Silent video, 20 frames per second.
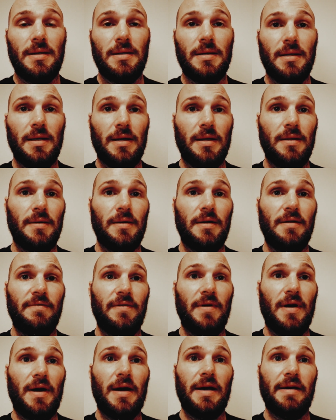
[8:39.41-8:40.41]
to like
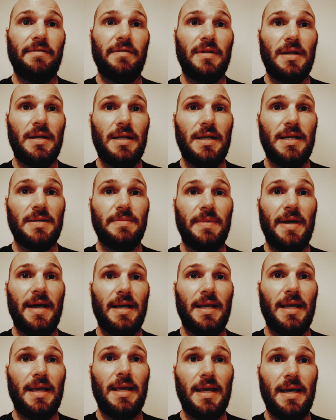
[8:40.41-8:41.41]
35, and then eased
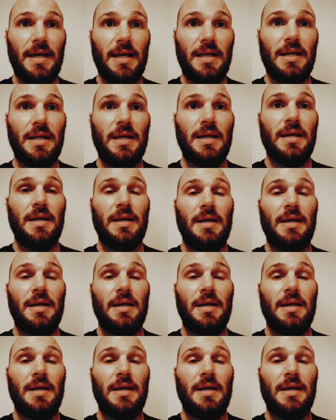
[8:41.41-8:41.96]
back again.